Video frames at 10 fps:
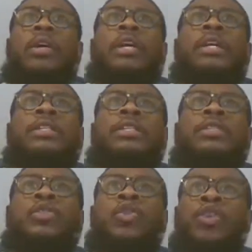As
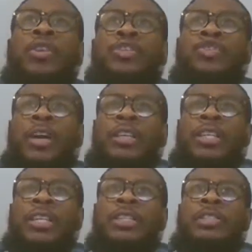Gordon tried to
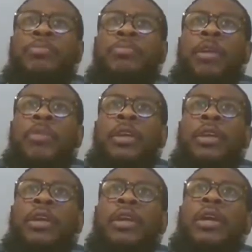get it to Murray,
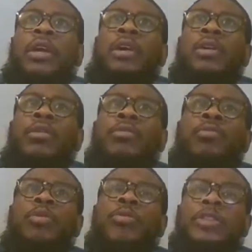
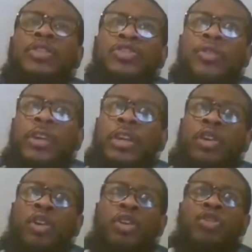moving screen
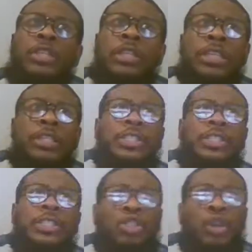called against
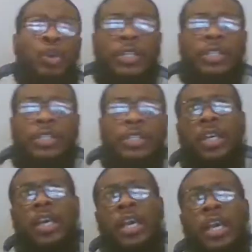Jokic.
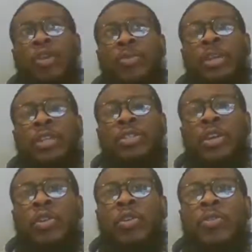It'll be a
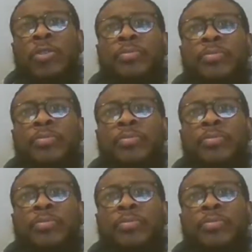turnover.